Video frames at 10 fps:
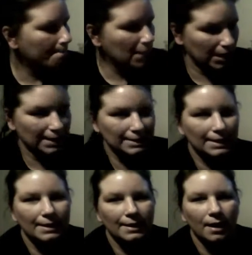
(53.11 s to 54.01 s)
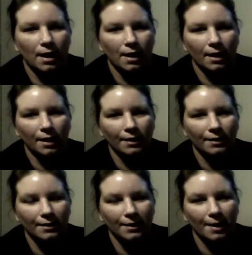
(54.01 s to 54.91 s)
But
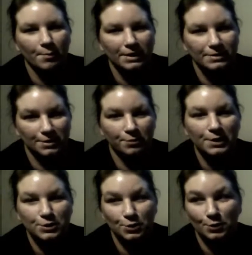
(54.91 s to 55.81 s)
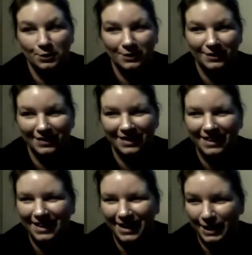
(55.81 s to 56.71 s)
it's official
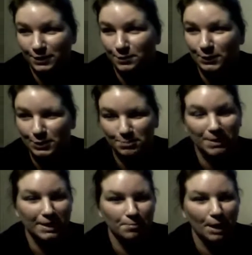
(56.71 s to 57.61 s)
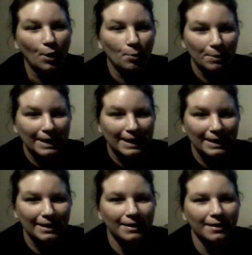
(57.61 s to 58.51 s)
as far as me and my old man